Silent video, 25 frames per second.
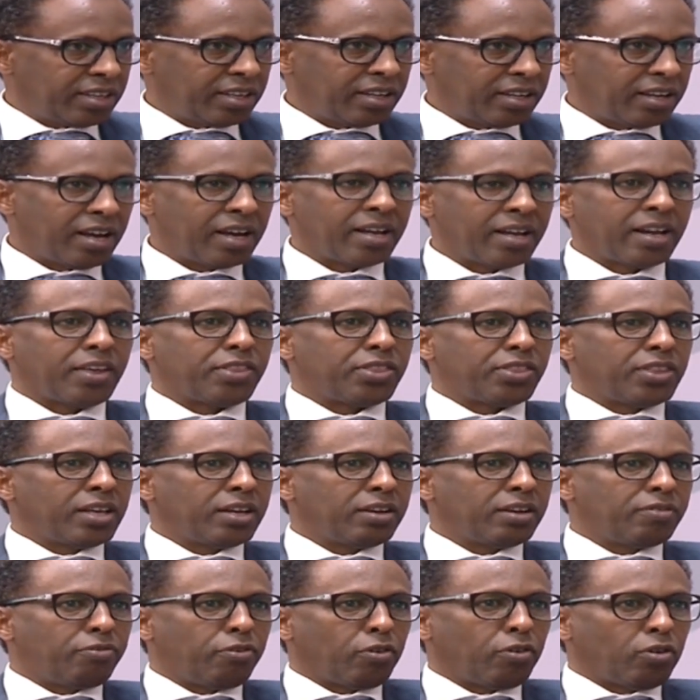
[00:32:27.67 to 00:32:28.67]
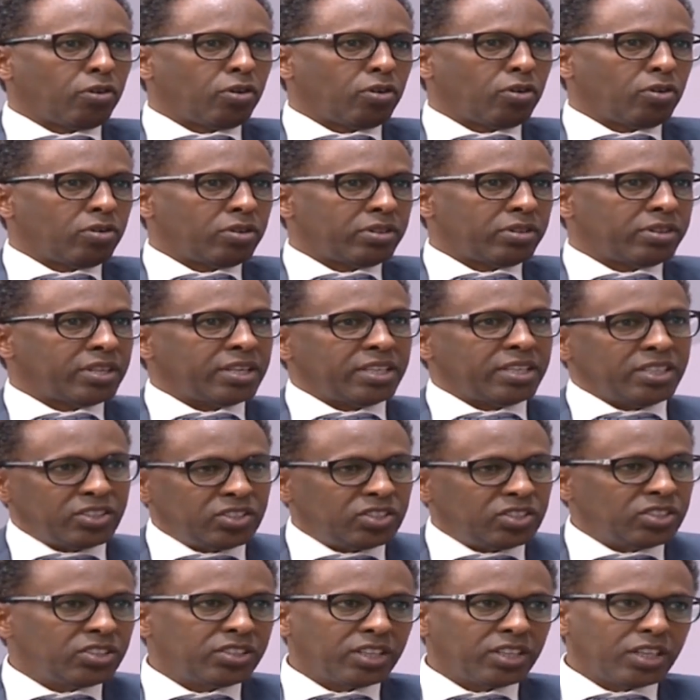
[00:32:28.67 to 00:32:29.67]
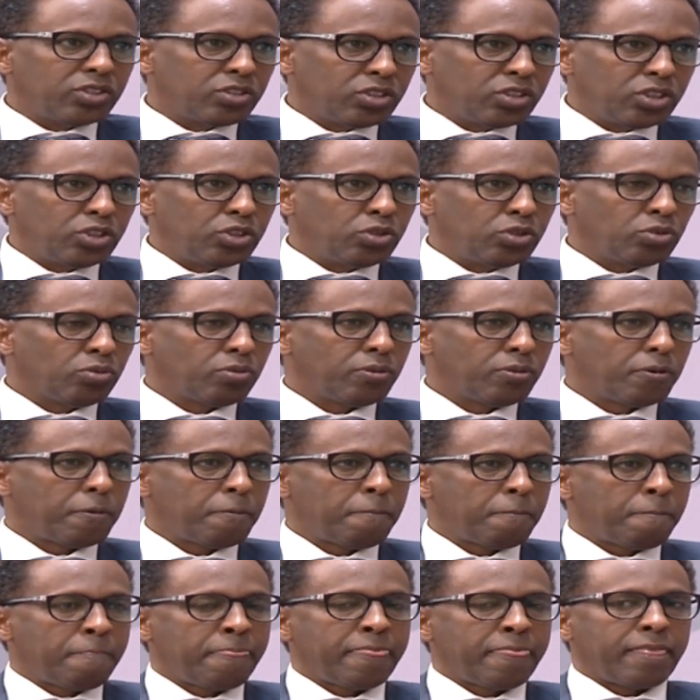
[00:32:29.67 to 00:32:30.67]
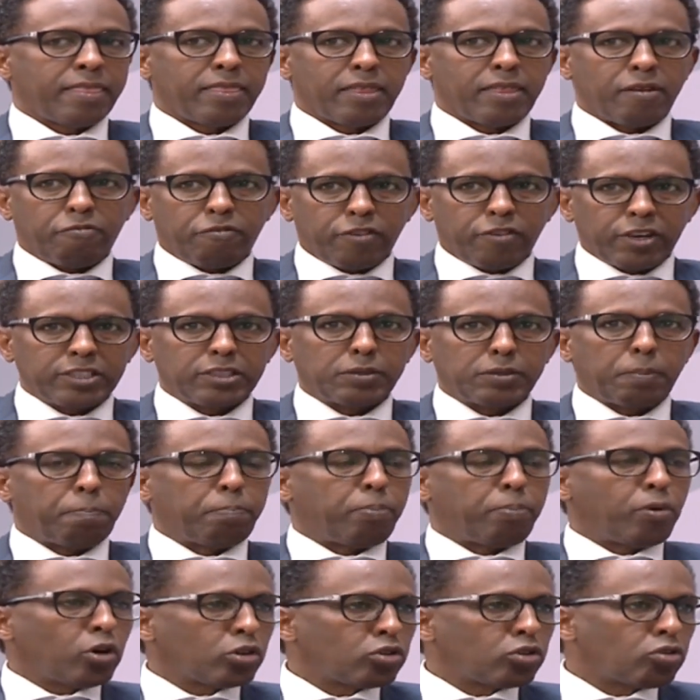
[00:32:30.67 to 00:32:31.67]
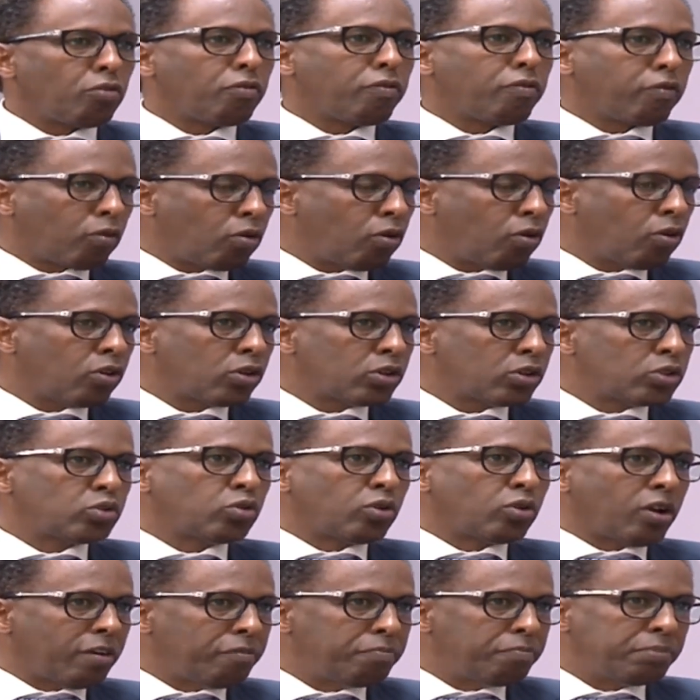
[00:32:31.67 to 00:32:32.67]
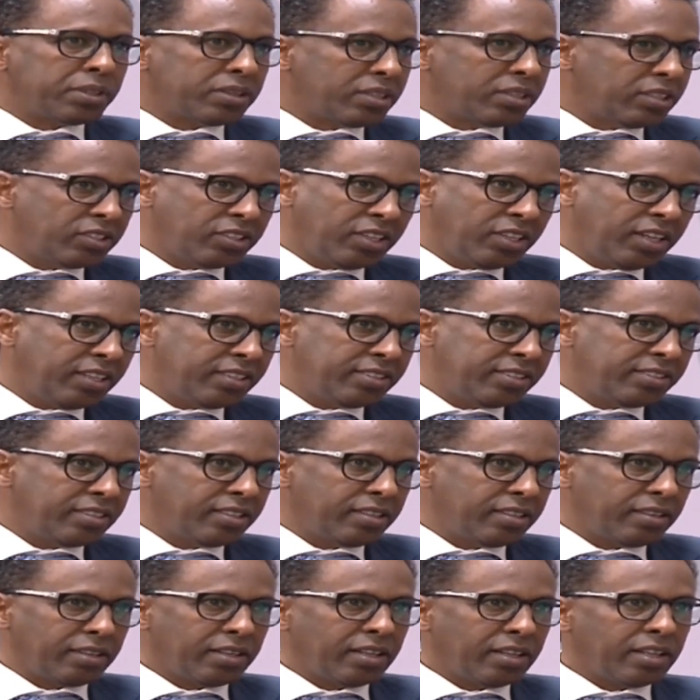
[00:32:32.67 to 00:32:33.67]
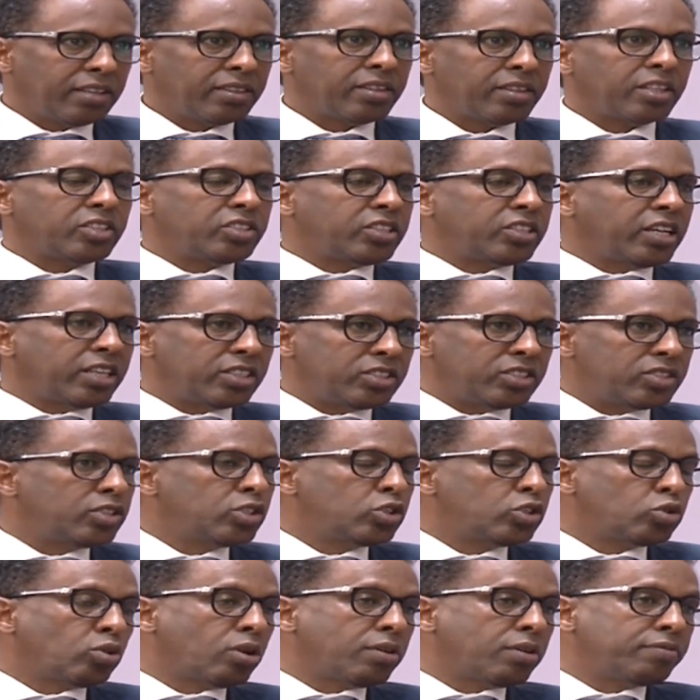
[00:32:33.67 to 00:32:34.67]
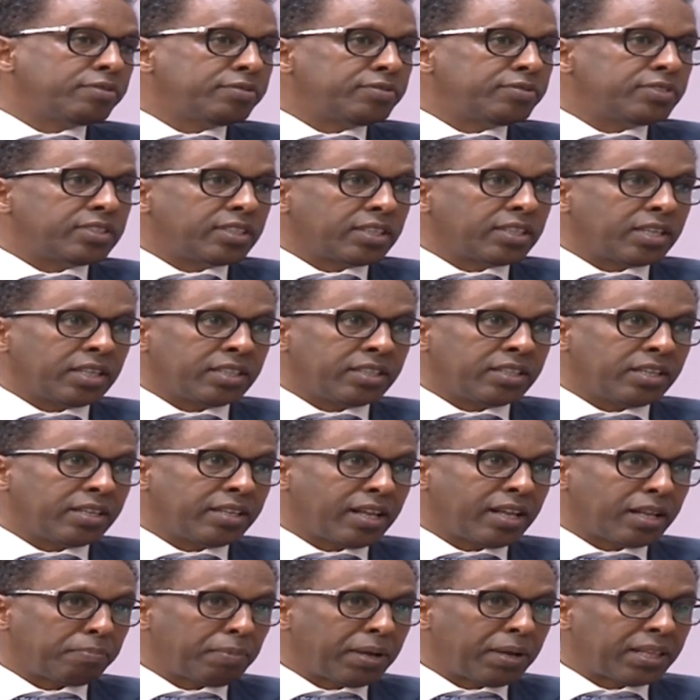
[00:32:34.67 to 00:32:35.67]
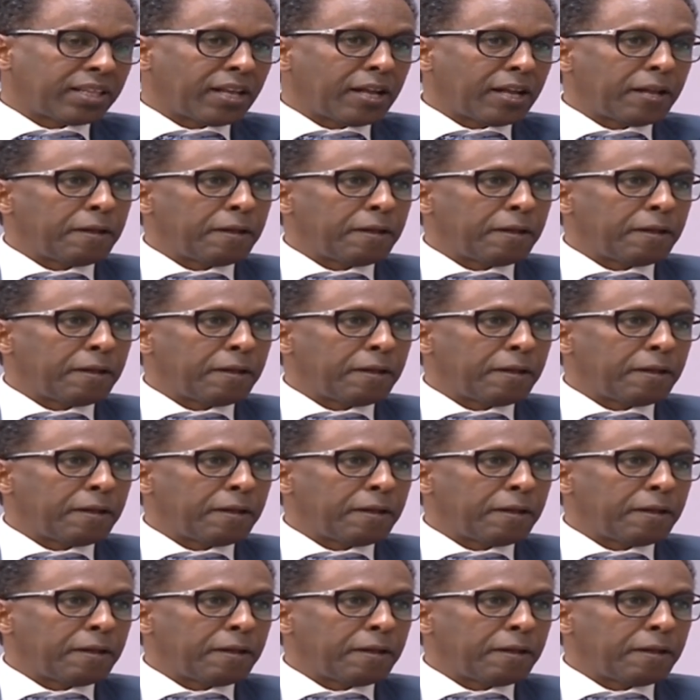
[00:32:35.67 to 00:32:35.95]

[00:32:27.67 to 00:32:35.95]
And I think for the DCJ's issue, the first port of call should have been the JSC. The JSC should have investigated that matter.